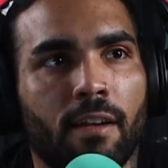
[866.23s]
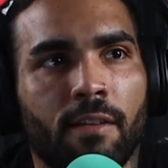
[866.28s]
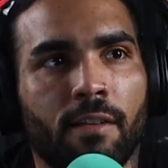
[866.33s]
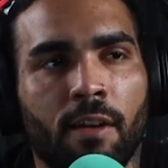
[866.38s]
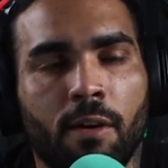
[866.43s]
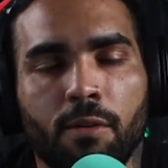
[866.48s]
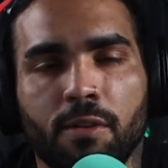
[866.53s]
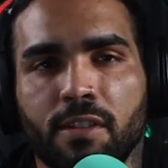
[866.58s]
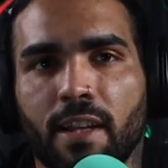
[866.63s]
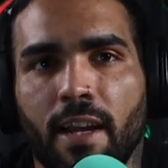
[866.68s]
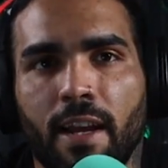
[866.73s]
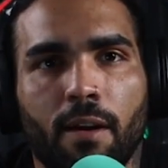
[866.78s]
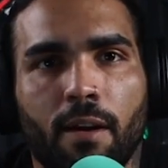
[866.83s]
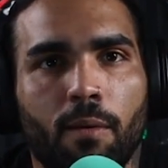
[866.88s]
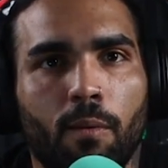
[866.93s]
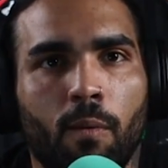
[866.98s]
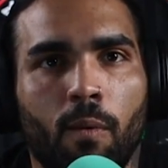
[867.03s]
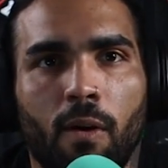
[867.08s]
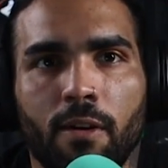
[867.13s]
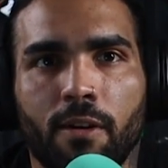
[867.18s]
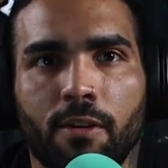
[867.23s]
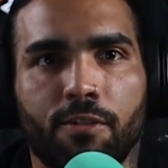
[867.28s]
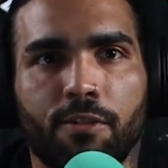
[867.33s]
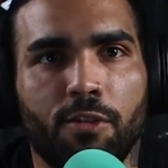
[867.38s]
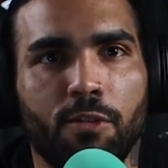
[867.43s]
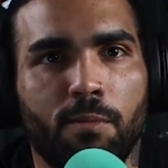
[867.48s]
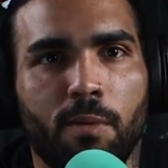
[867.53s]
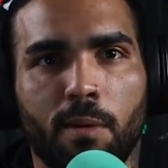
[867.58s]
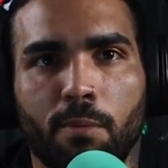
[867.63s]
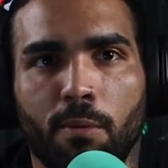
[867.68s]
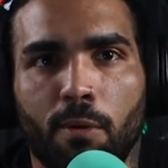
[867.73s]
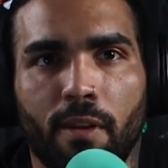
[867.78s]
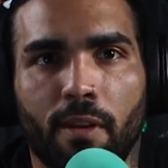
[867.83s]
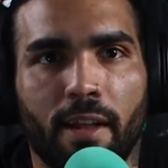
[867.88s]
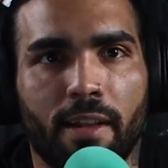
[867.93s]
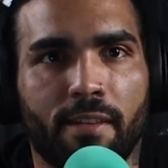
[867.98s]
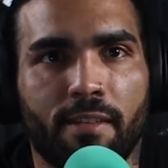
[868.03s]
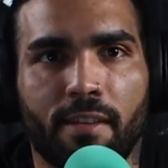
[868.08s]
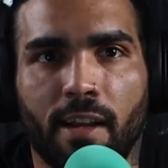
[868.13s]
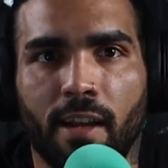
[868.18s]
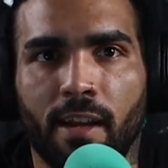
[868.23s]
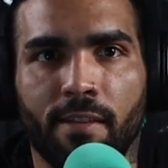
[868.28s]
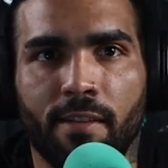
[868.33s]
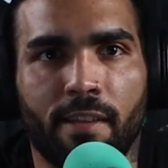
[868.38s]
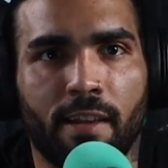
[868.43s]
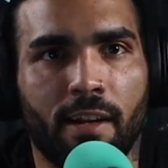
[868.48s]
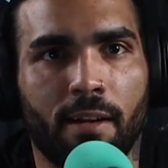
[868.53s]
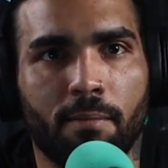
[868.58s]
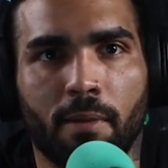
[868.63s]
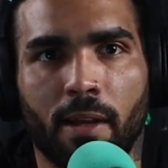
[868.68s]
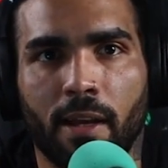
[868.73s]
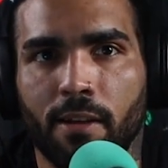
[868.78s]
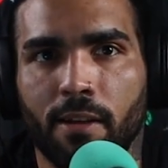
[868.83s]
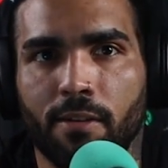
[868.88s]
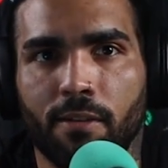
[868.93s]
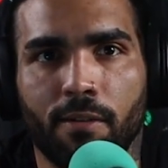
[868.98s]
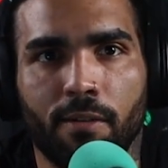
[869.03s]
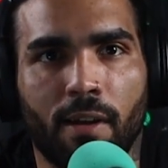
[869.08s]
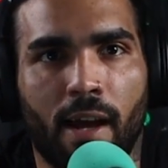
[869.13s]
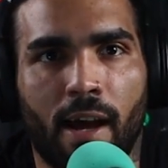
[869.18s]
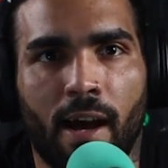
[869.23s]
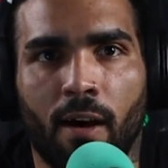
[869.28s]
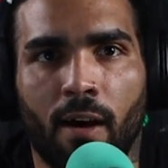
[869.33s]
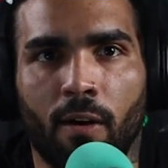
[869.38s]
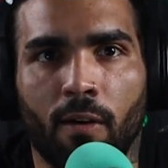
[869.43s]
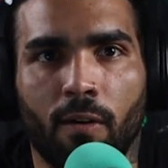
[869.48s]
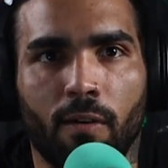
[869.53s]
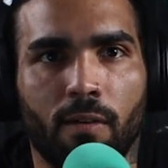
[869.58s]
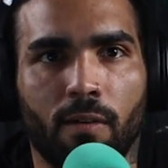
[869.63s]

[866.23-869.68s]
there was like one or two people that stayed that I'm like, dude, how